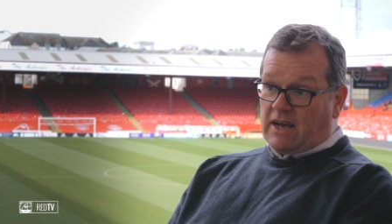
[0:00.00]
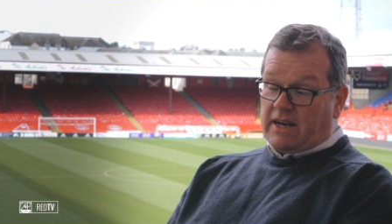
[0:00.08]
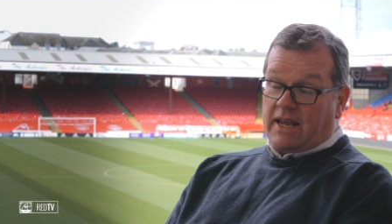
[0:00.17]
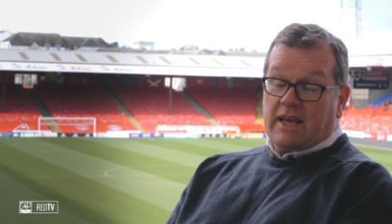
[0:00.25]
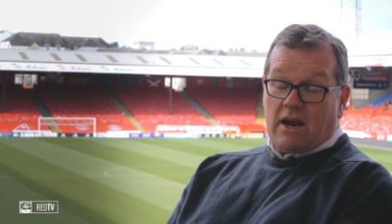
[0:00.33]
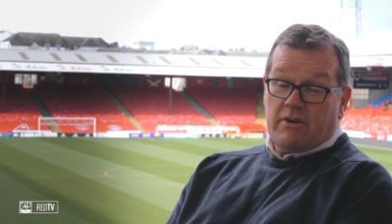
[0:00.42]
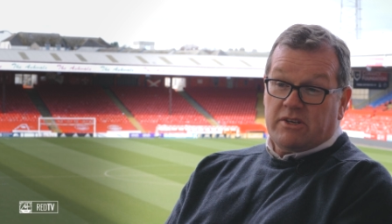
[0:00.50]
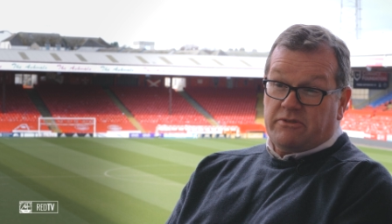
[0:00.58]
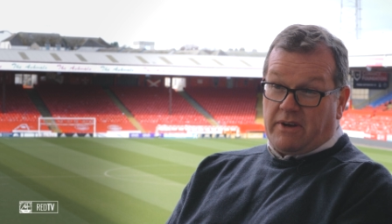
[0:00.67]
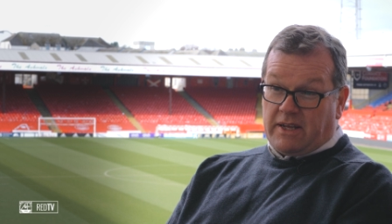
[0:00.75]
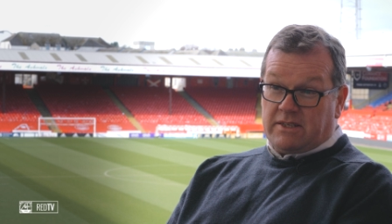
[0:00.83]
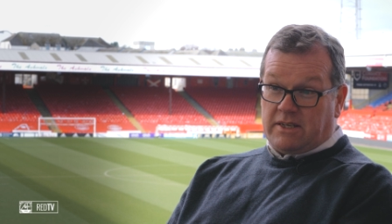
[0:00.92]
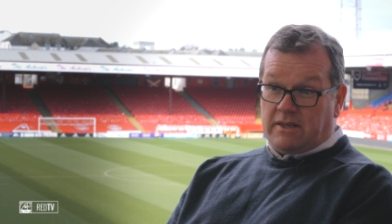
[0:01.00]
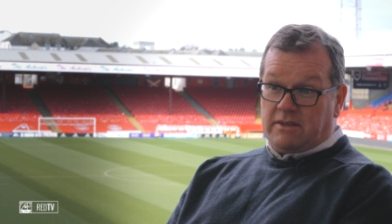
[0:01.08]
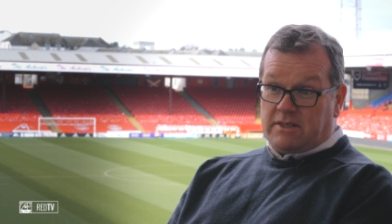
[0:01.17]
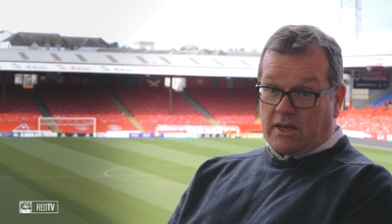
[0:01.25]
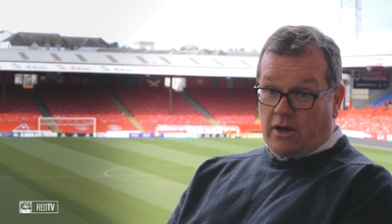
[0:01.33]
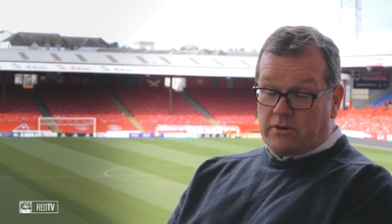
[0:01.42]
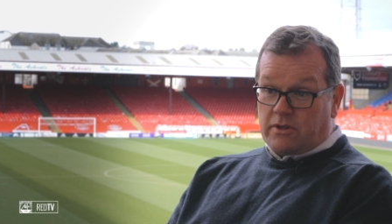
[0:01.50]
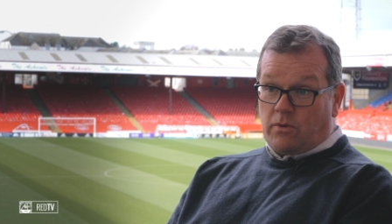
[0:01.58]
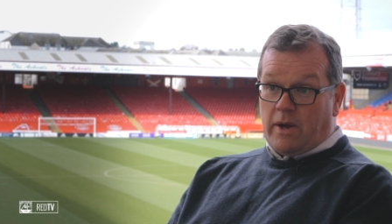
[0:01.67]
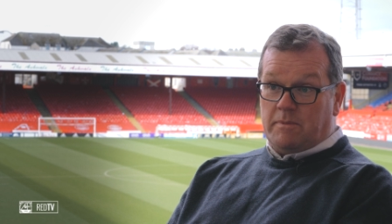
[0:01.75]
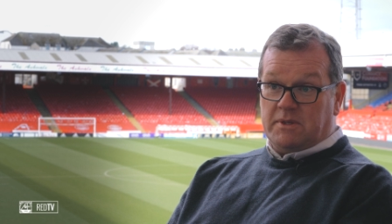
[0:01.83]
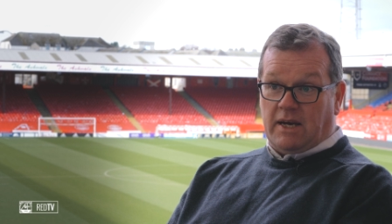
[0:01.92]
So I'd encourage fans to, to go to the
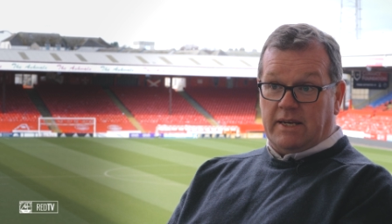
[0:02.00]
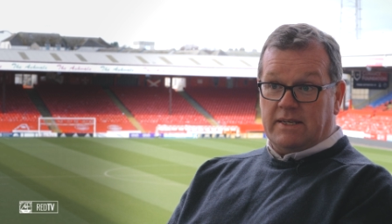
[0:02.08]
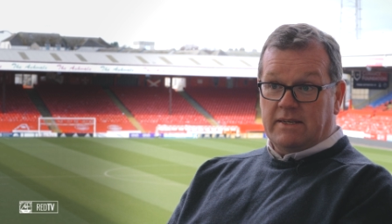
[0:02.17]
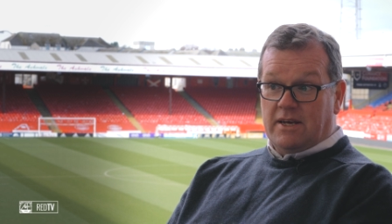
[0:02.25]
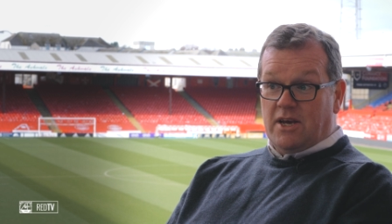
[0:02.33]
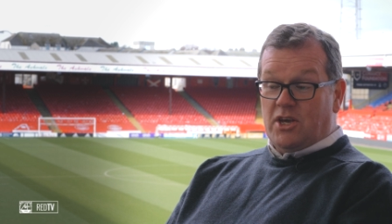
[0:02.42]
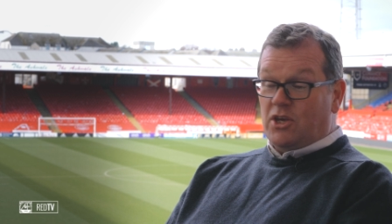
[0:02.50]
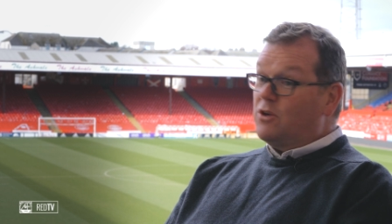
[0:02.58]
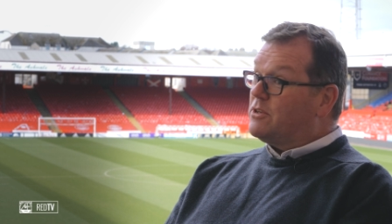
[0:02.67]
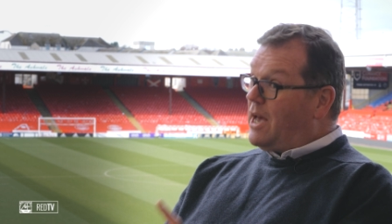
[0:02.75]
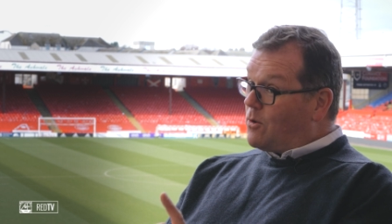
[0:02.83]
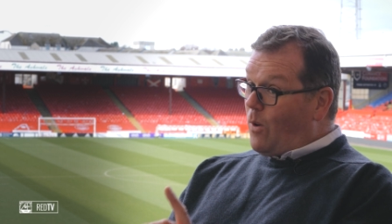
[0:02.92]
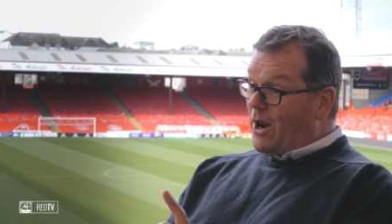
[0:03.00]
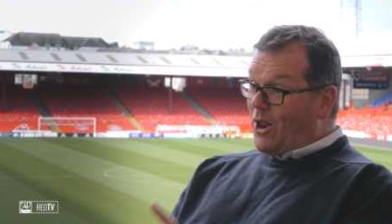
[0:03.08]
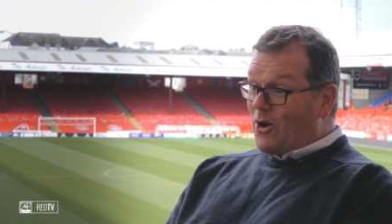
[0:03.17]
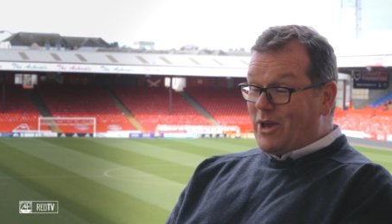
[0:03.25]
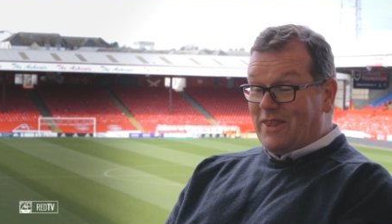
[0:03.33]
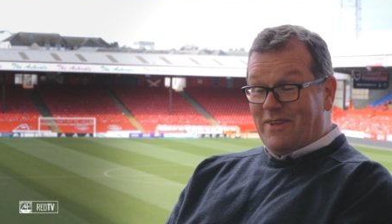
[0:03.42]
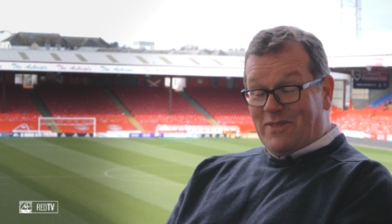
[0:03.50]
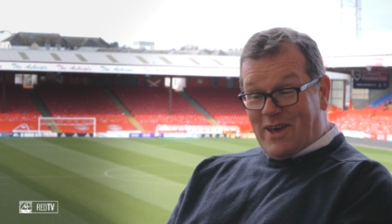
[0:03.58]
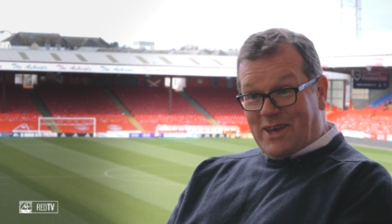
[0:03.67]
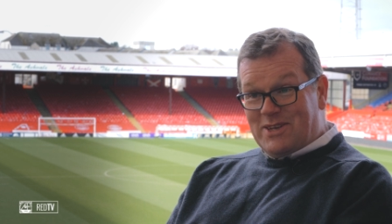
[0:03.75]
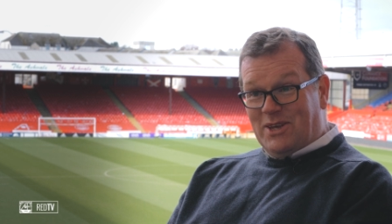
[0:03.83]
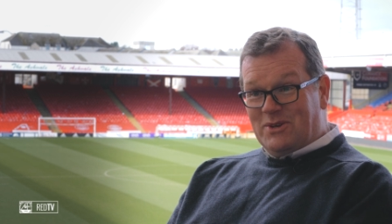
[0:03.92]
website, use that one login that
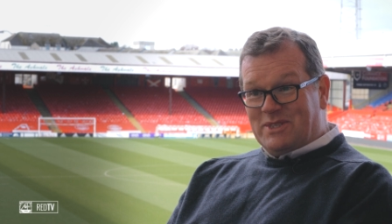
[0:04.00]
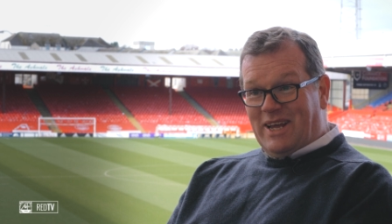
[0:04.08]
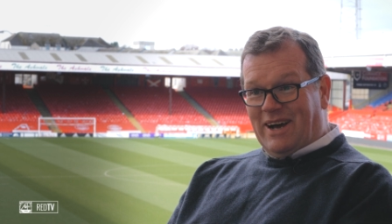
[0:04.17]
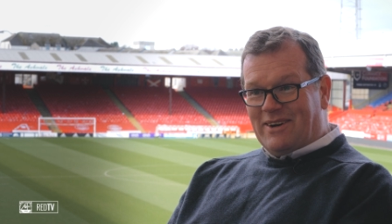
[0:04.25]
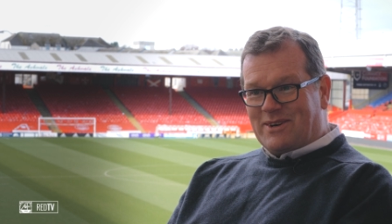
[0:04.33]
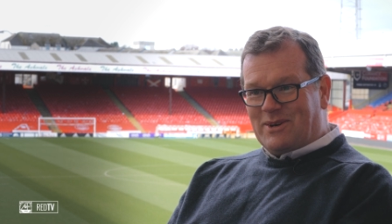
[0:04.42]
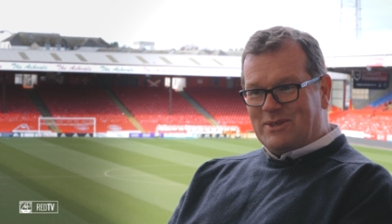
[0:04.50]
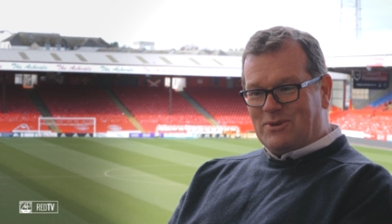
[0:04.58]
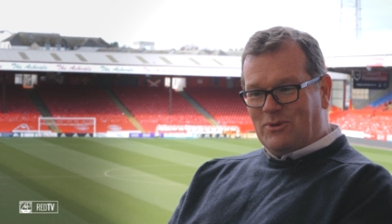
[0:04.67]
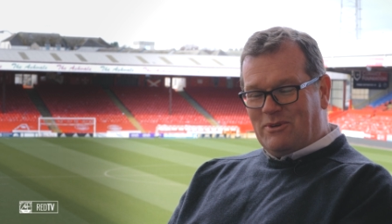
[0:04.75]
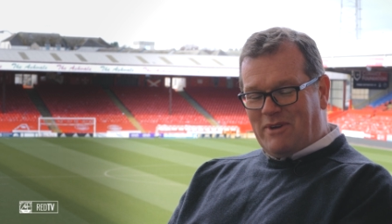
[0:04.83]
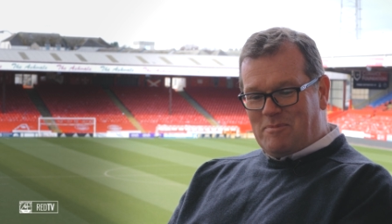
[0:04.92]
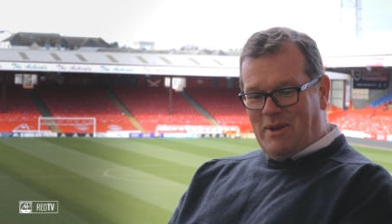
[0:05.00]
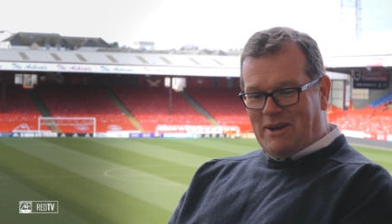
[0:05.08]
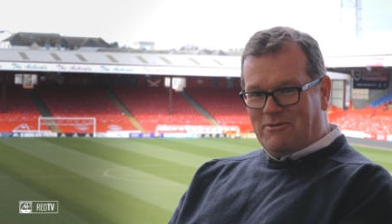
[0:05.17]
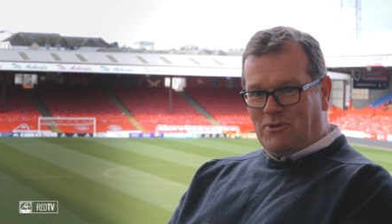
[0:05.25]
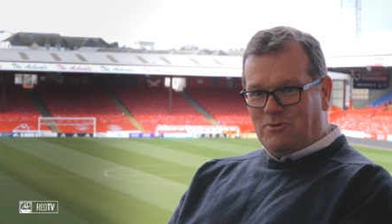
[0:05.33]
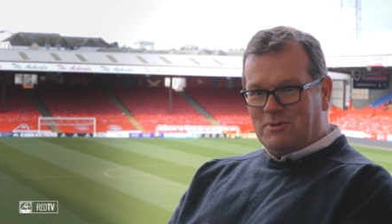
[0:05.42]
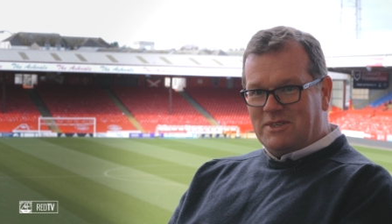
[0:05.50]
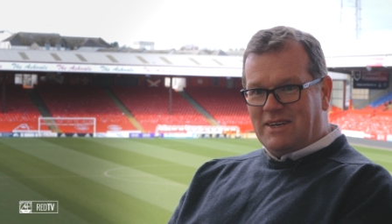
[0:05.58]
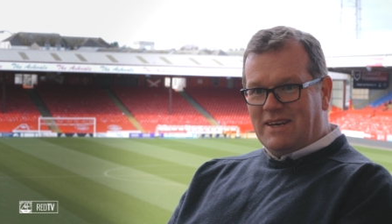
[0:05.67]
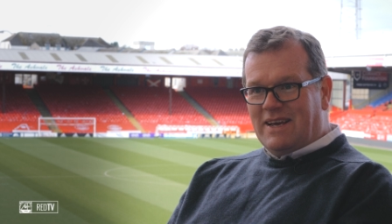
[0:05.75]
they can use now across all of our platforms,